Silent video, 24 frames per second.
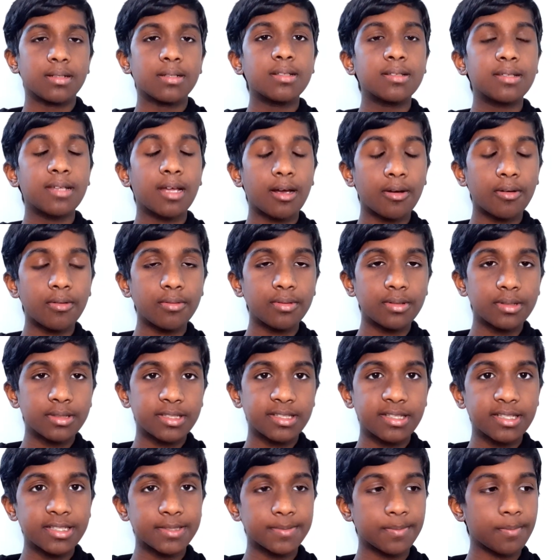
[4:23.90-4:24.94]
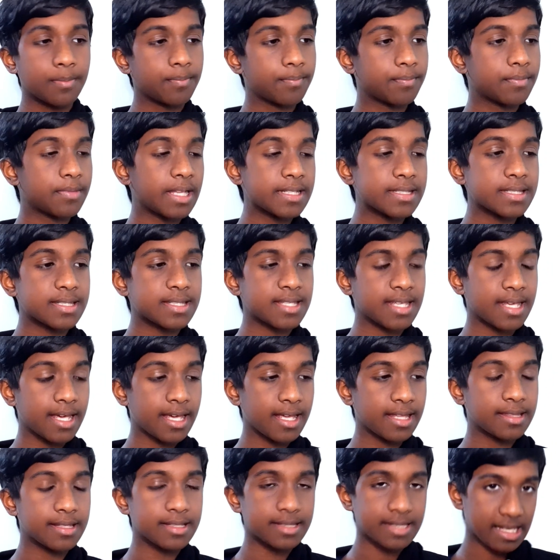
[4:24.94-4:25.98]
Now, let's
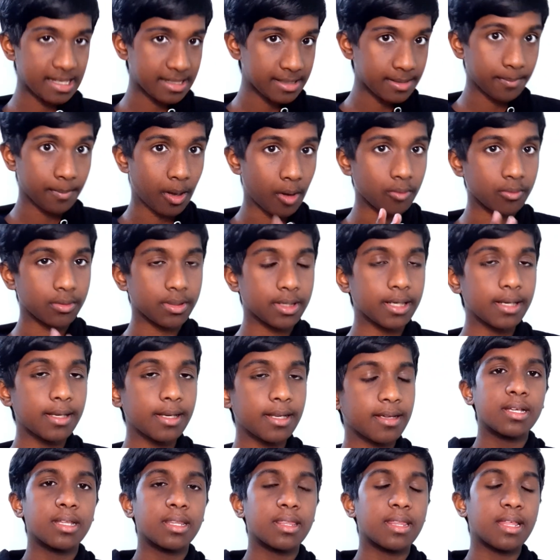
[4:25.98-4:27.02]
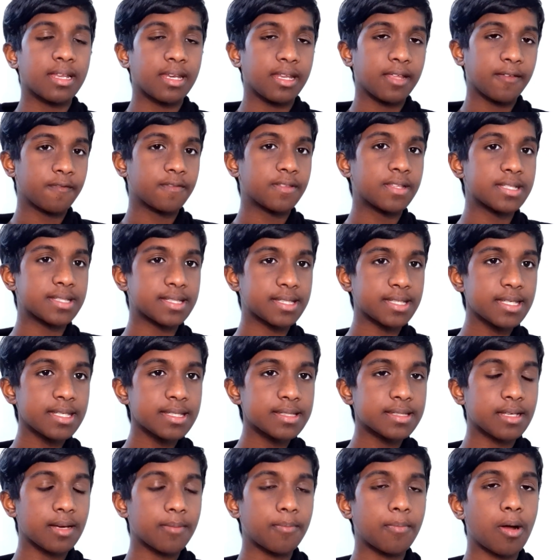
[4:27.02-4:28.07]
say this as a mountain. Then, if this
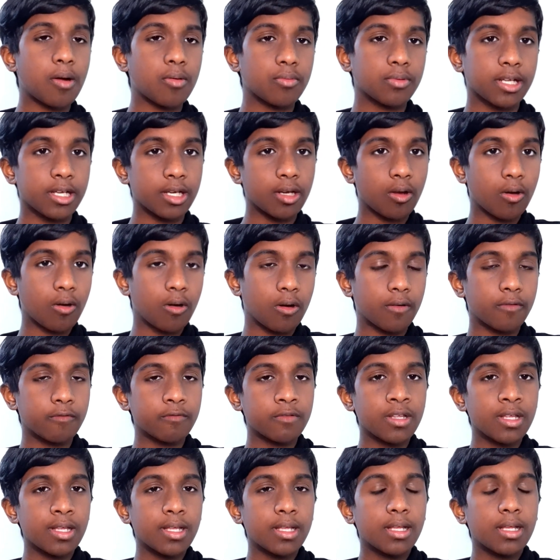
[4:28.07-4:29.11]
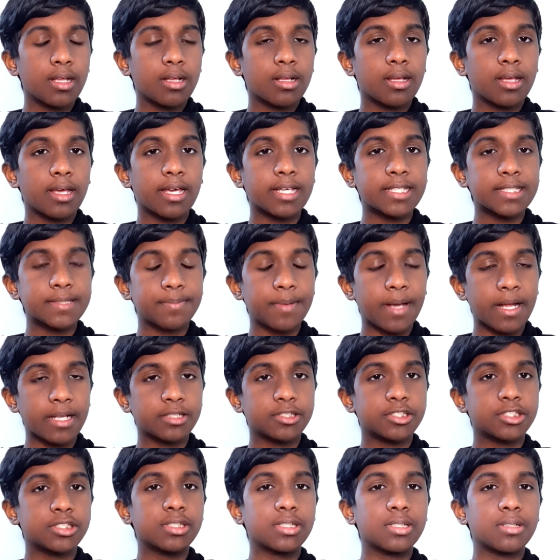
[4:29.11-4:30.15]
is a mountain of
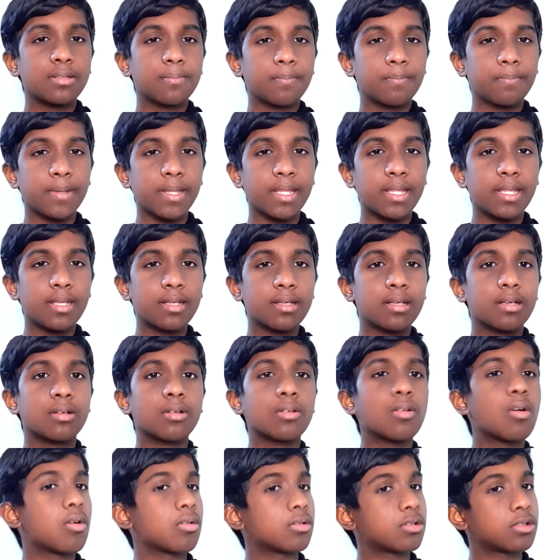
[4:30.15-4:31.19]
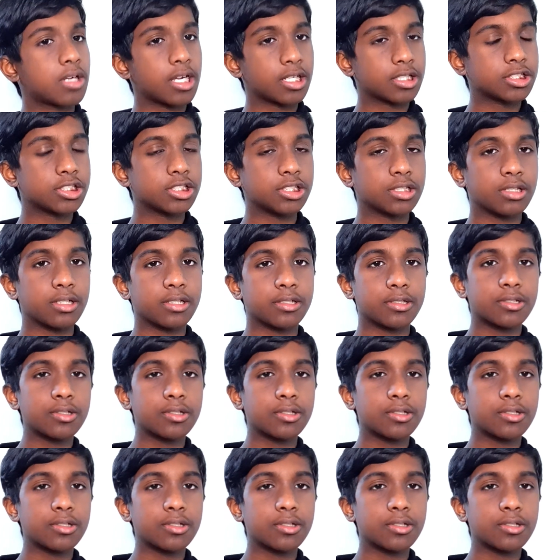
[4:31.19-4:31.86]
expansion, peak, contraction, and